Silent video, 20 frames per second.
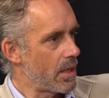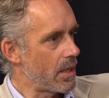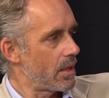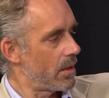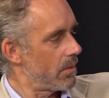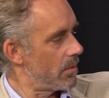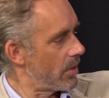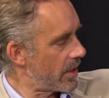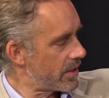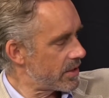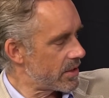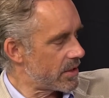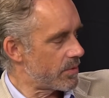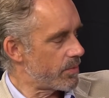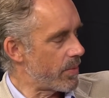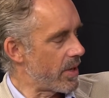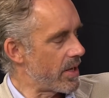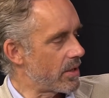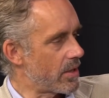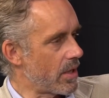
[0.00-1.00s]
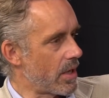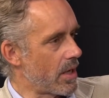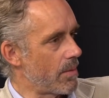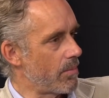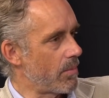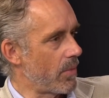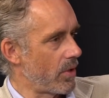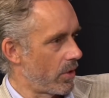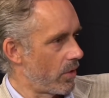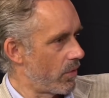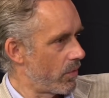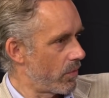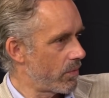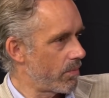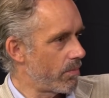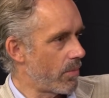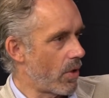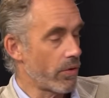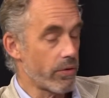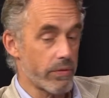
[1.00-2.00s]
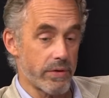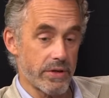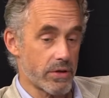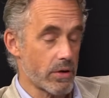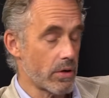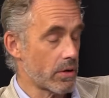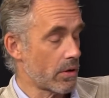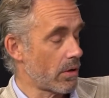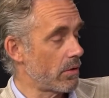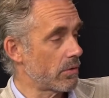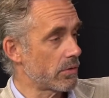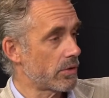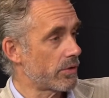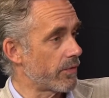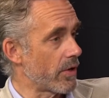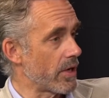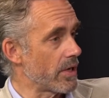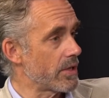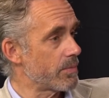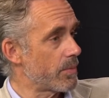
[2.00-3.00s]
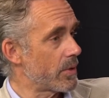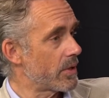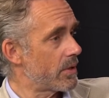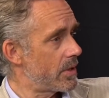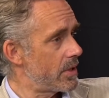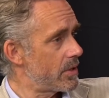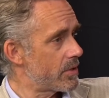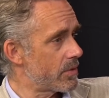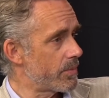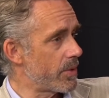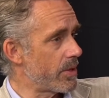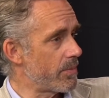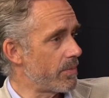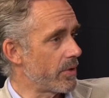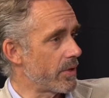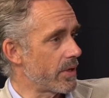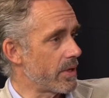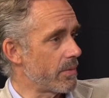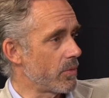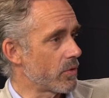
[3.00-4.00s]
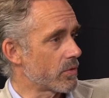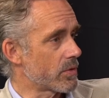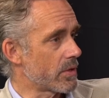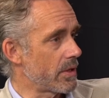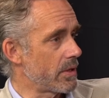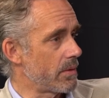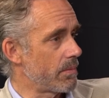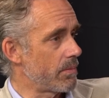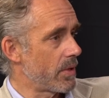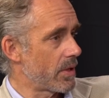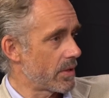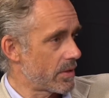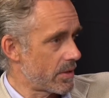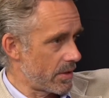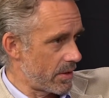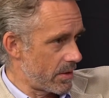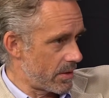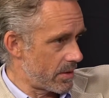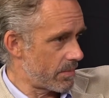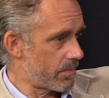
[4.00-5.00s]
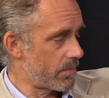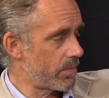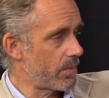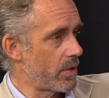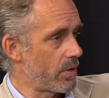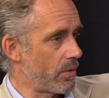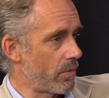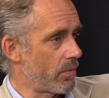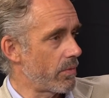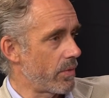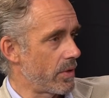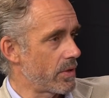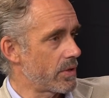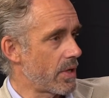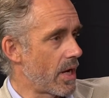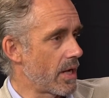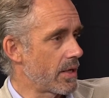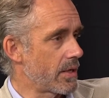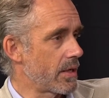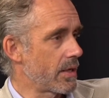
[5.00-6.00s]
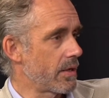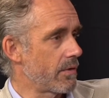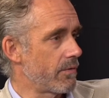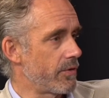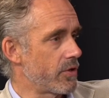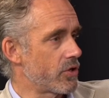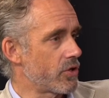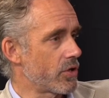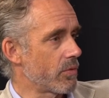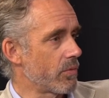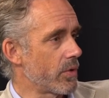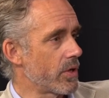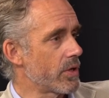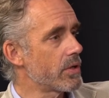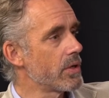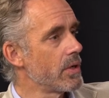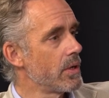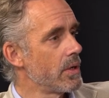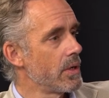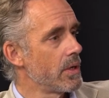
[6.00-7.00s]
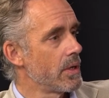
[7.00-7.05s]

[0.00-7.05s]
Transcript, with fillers: He likes to spend time alone, although he's got close friends, but these are people that he mostly does these, you know, this hunting and fishing with.